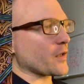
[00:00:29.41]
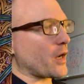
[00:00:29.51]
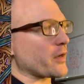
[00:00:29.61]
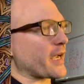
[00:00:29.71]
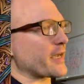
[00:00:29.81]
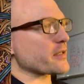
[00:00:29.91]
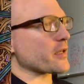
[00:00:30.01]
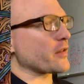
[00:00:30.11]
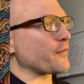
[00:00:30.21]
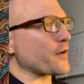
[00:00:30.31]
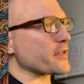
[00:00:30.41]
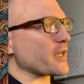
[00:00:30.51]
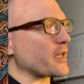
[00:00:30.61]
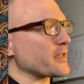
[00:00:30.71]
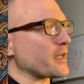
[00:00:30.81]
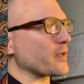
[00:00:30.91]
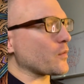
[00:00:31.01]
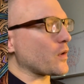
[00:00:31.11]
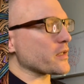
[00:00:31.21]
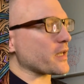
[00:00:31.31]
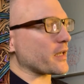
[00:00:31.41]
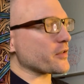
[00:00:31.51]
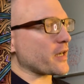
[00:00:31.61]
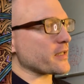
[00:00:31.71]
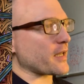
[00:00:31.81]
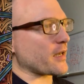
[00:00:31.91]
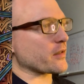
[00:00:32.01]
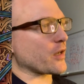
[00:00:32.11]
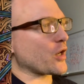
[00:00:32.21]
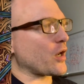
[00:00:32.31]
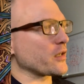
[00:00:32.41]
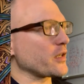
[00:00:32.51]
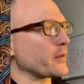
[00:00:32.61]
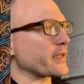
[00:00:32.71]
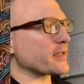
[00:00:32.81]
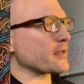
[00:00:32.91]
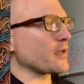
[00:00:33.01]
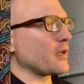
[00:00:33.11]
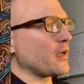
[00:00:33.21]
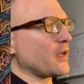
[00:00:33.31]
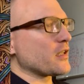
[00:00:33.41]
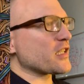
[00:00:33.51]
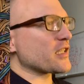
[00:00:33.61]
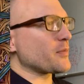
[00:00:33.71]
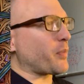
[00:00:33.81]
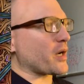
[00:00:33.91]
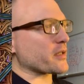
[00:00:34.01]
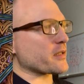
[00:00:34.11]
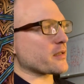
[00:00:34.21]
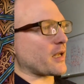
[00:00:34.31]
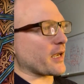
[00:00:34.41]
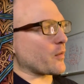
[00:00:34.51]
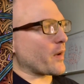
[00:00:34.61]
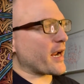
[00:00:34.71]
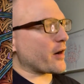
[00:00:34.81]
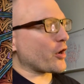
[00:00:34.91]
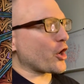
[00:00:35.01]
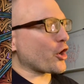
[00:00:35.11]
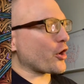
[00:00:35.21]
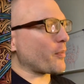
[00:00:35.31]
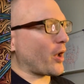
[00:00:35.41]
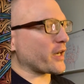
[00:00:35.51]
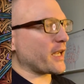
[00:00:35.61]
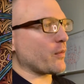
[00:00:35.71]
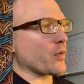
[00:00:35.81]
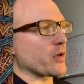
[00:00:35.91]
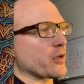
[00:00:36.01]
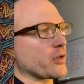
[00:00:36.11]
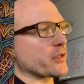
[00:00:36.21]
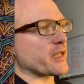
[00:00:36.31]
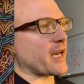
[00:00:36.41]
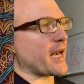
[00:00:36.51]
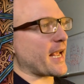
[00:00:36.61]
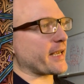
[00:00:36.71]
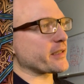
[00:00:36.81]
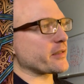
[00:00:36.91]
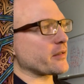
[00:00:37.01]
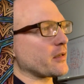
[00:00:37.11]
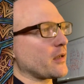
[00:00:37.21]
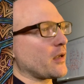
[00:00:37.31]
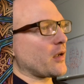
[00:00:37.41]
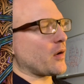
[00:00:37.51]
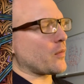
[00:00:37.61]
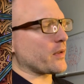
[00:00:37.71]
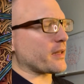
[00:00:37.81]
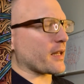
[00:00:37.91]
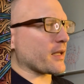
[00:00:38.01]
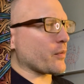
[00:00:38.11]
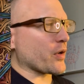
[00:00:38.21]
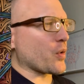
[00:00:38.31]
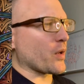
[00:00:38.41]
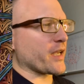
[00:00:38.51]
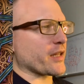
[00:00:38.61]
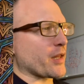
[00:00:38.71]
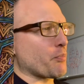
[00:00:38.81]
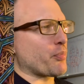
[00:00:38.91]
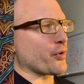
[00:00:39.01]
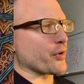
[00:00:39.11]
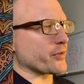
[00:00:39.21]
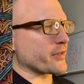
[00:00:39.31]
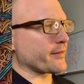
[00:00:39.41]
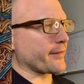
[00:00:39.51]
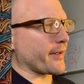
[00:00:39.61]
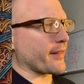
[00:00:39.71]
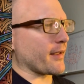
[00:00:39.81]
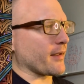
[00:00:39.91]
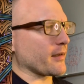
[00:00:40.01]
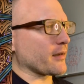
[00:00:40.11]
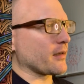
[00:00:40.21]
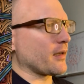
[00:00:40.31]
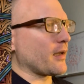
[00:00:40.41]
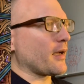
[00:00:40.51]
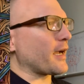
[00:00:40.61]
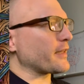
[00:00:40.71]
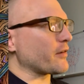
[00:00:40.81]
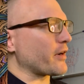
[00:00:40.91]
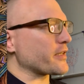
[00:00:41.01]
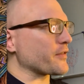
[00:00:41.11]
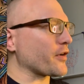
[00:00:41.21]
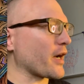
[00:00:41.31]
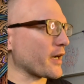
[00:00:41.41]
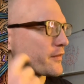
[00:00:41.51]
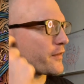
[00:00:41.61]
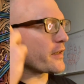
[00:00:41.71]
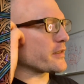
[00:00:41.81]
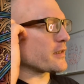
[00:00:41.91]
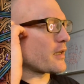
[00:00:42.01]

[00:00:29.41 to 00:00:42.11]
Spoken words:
Okay, so the first thing I did was I traced out the conduit spots, like where her body would connect with, I think we're calling it the brute, I think, and the rest of her outfit.